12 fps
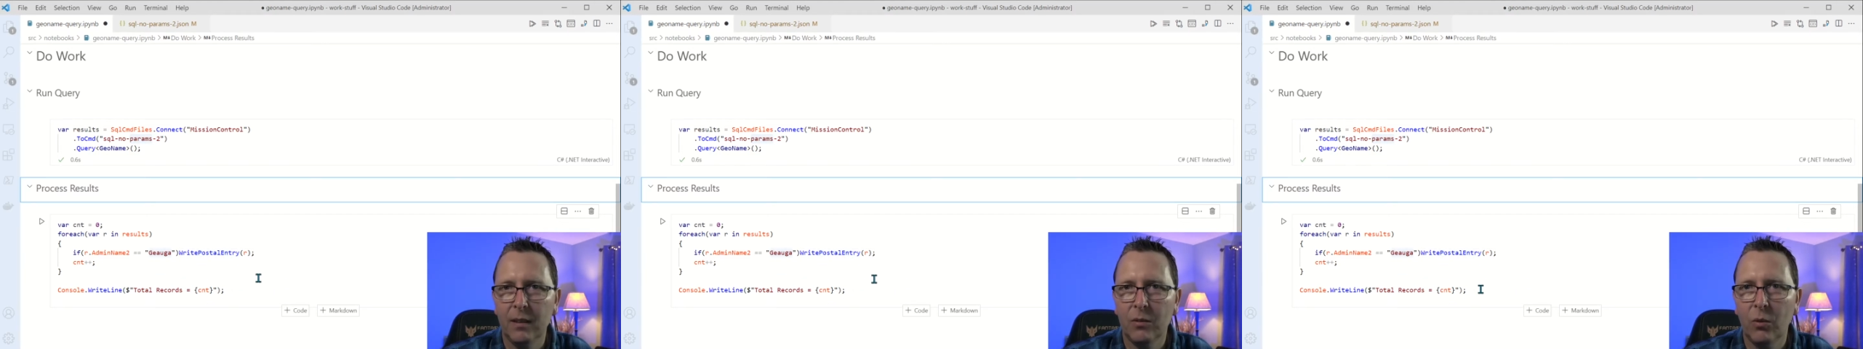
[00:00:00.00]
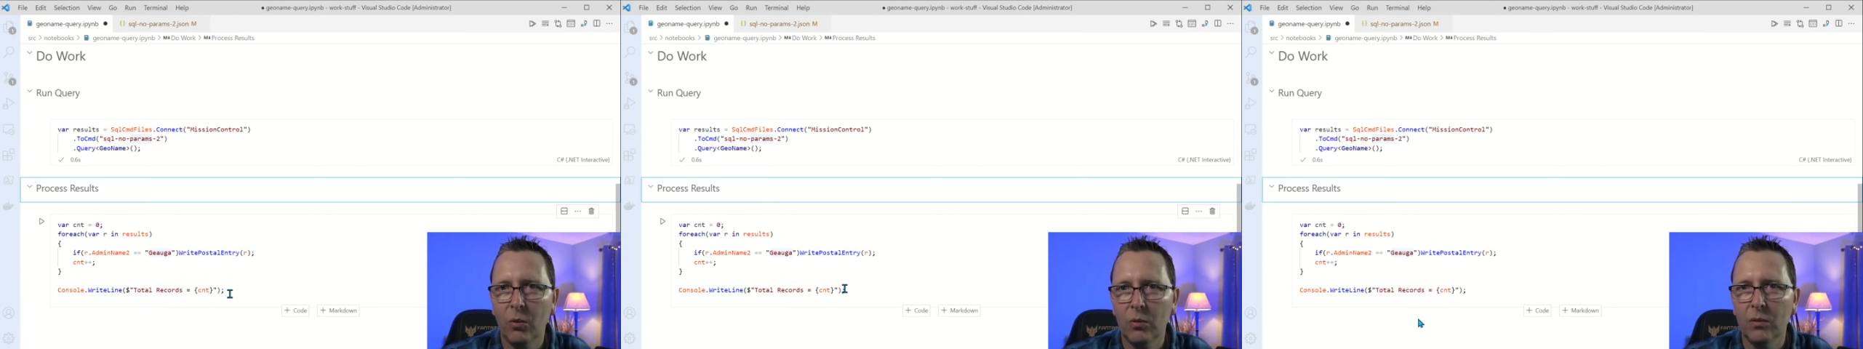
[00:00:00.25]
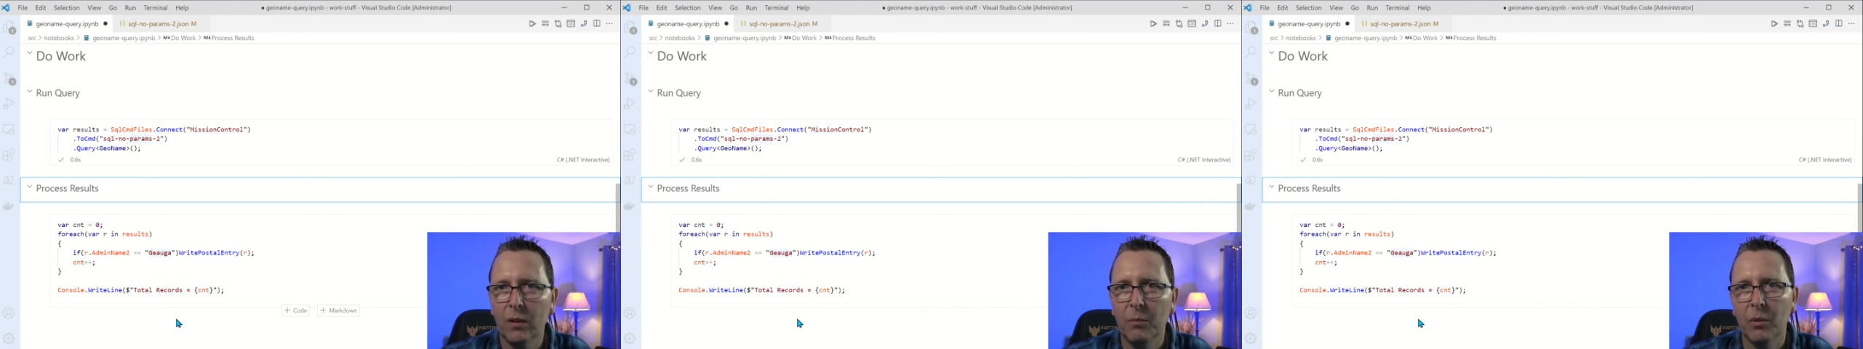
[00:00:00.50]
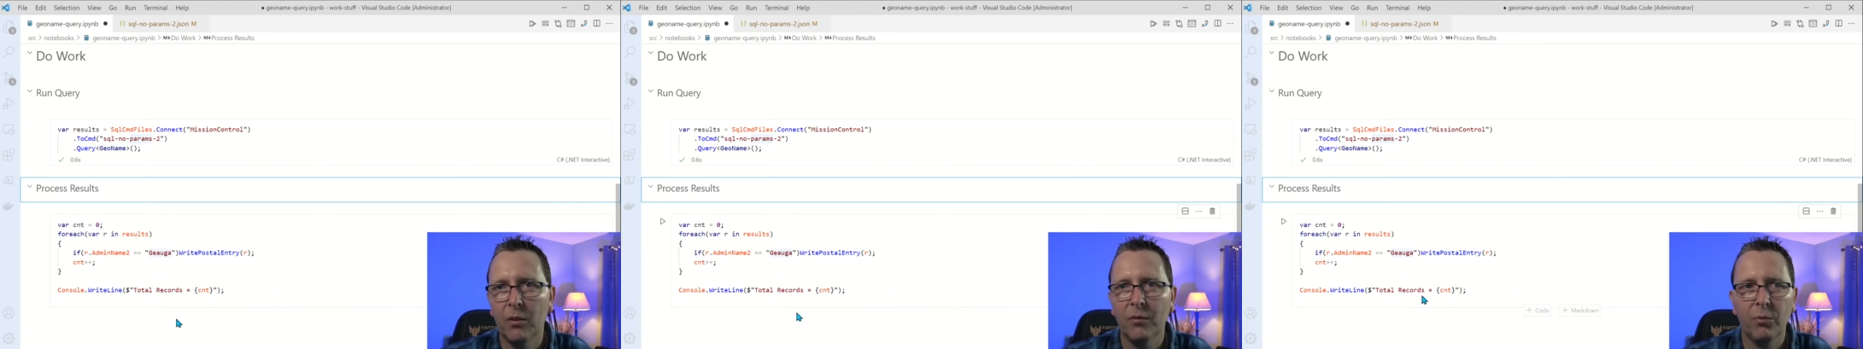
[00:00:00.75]
total
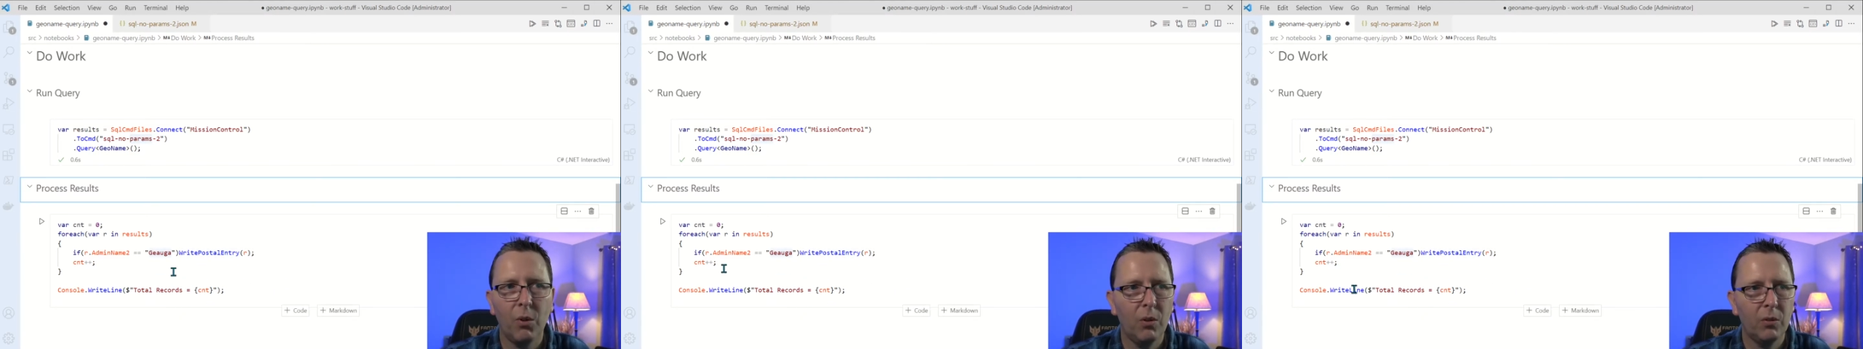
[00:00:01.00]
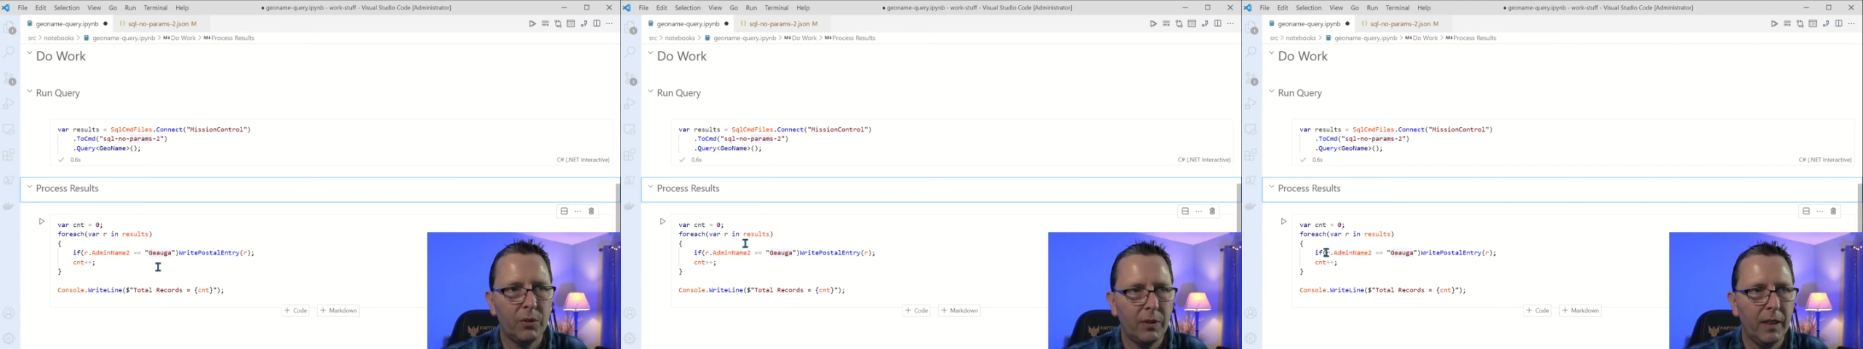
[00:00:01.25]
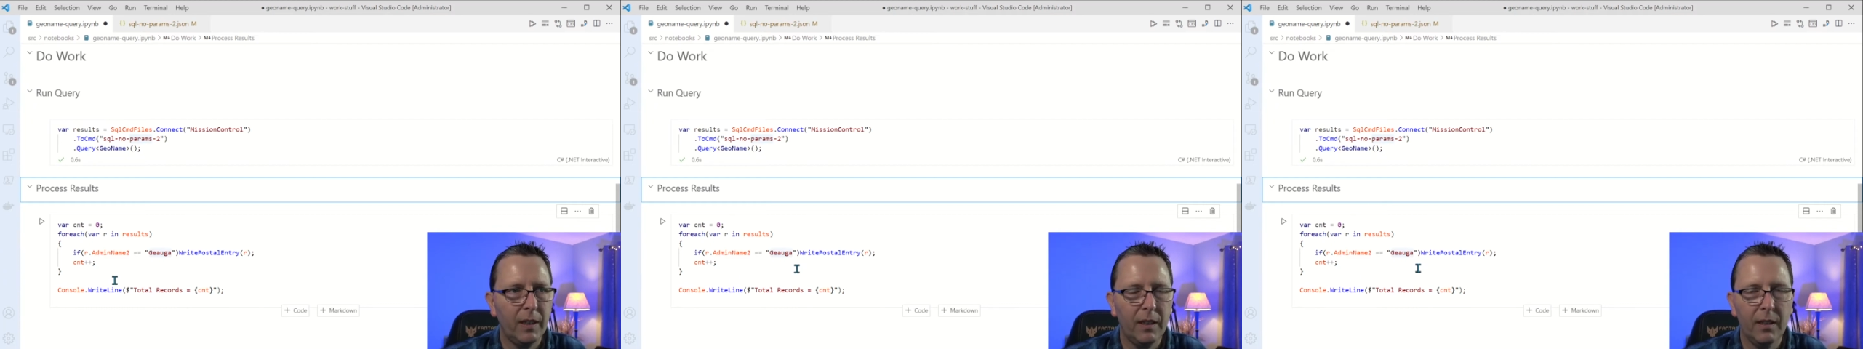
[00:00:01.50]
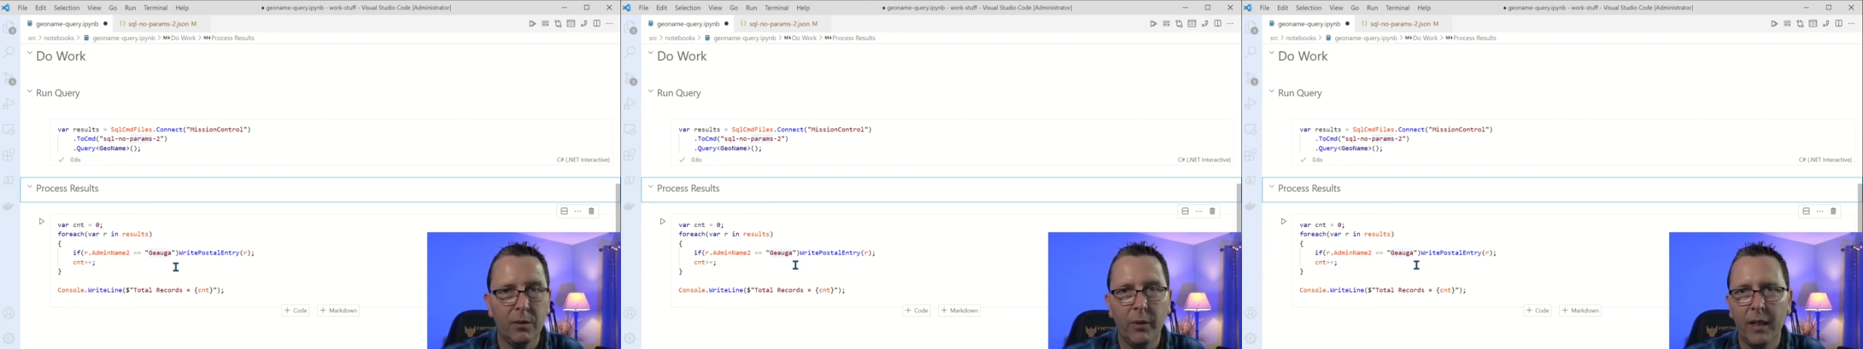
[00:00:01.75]
number of rows that
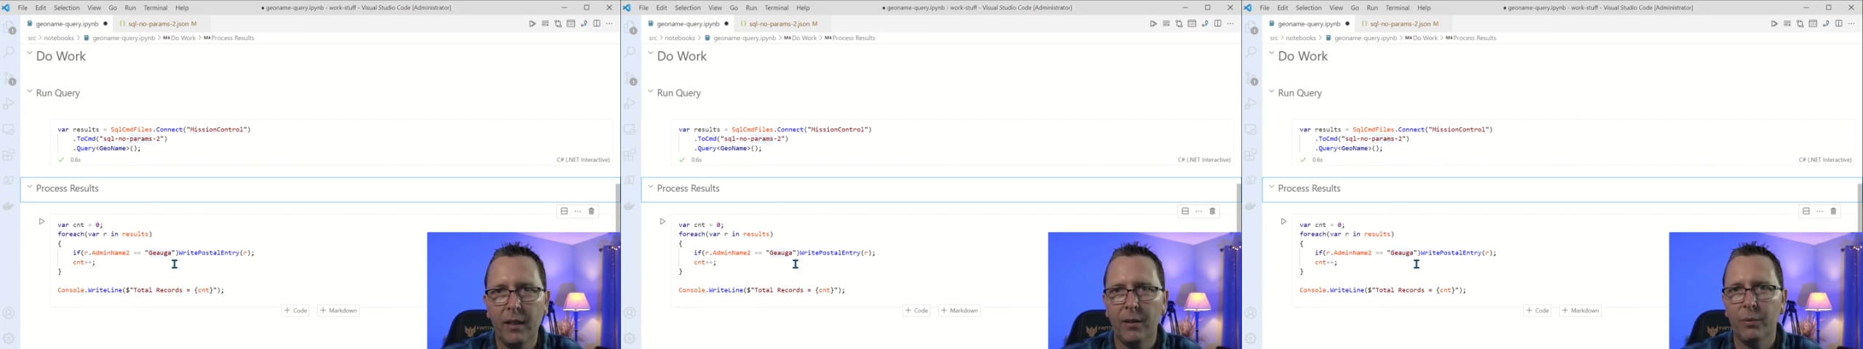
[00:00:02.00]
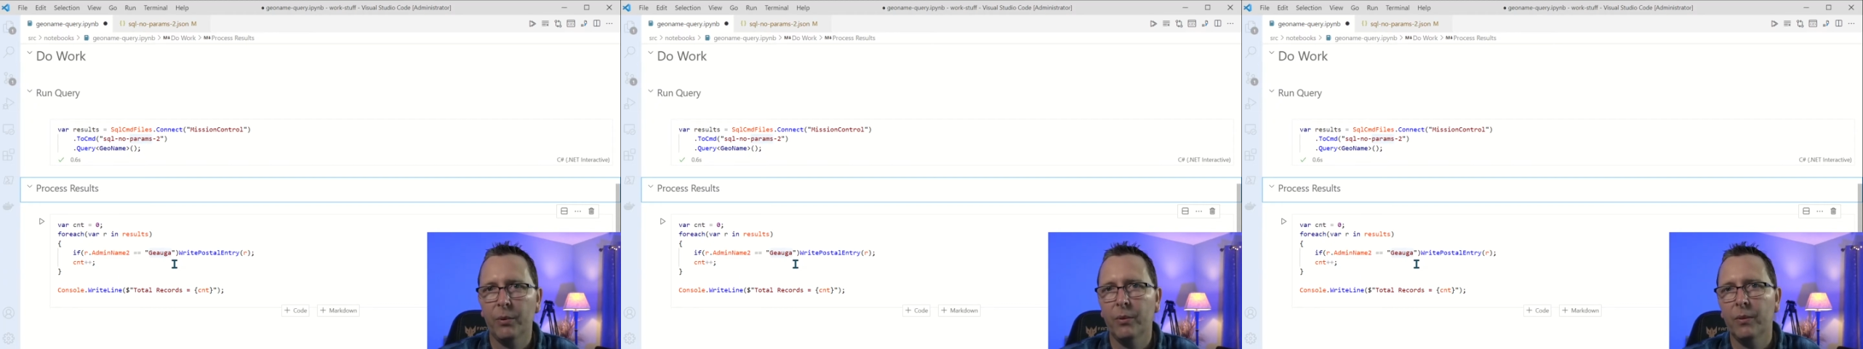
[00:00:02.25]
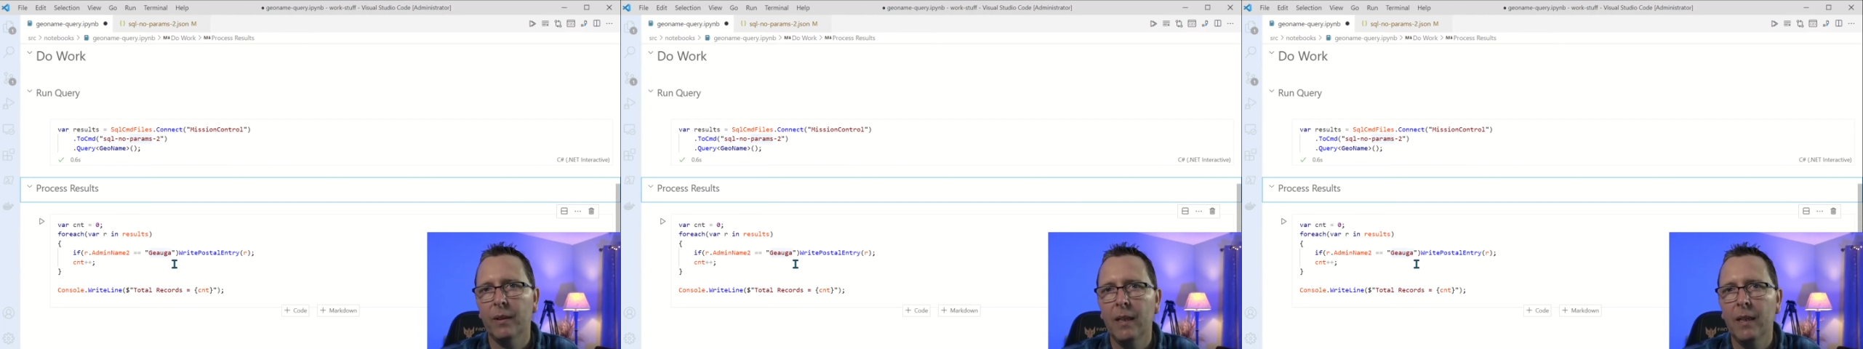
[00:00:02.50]
iterated through,